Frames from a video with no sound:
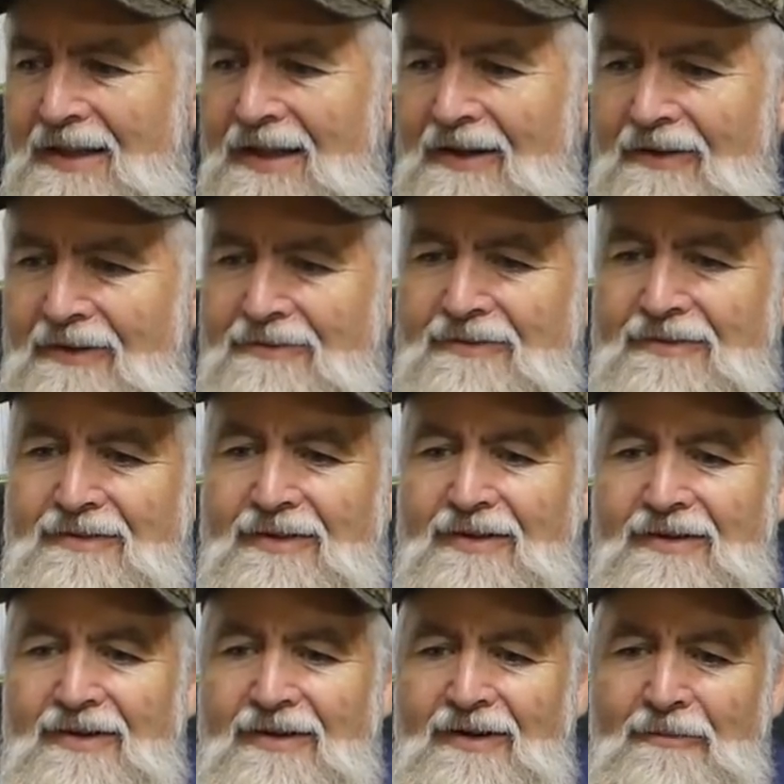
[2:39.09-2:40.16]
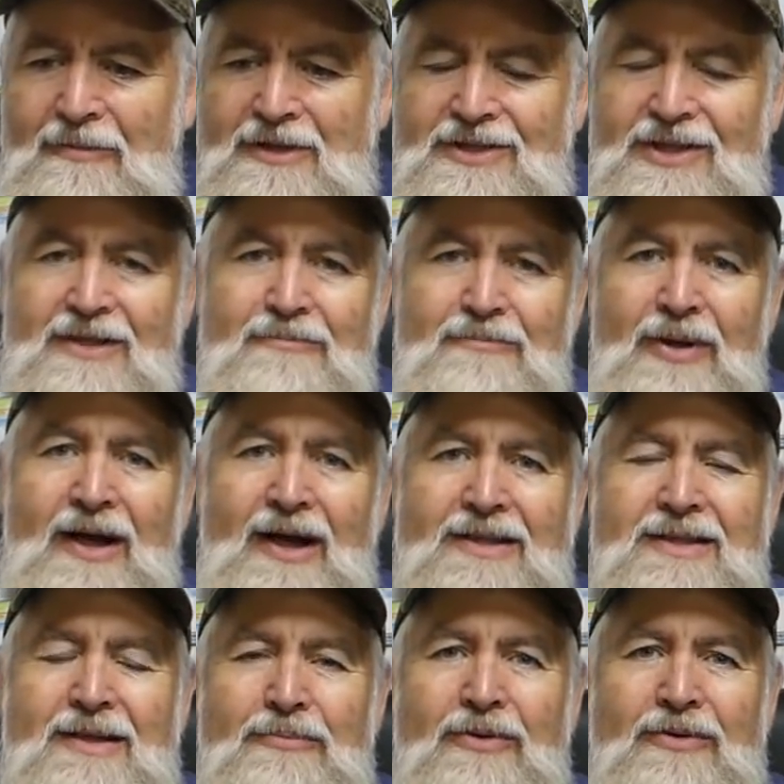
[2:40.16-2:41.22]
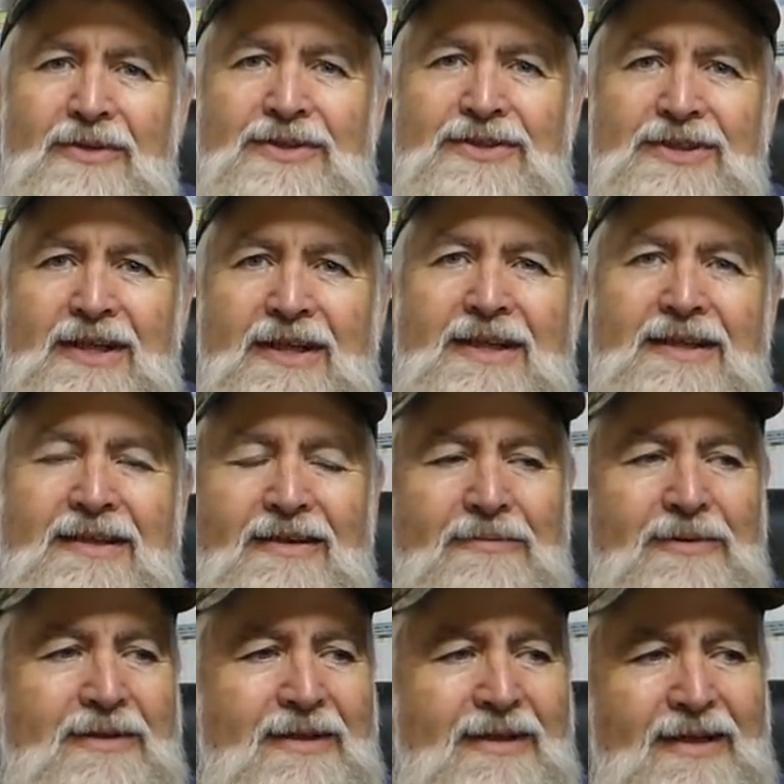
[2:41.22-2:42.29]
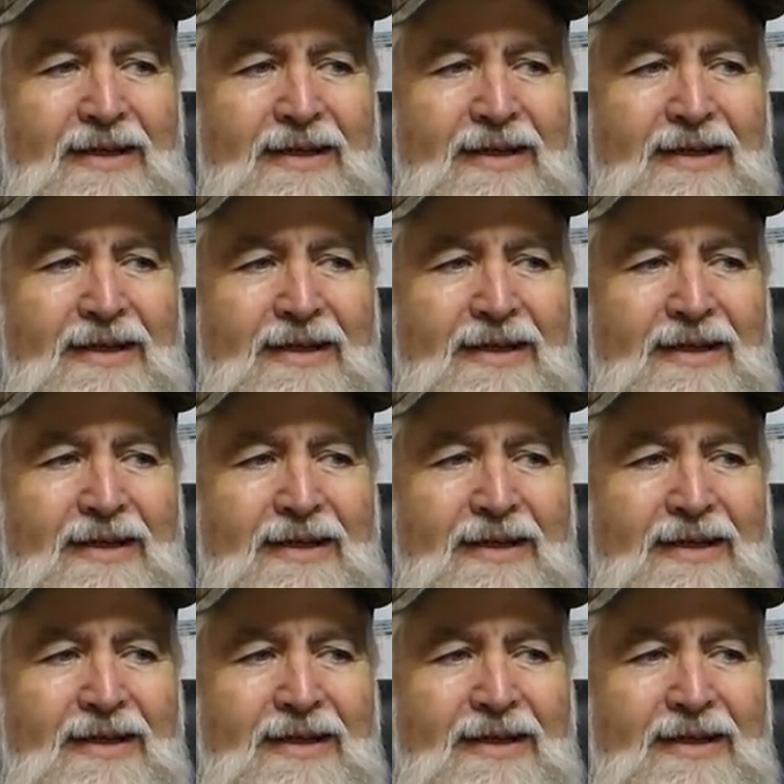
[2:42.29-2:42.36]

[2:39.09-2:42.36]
I've been sitting parts up on the seat, and I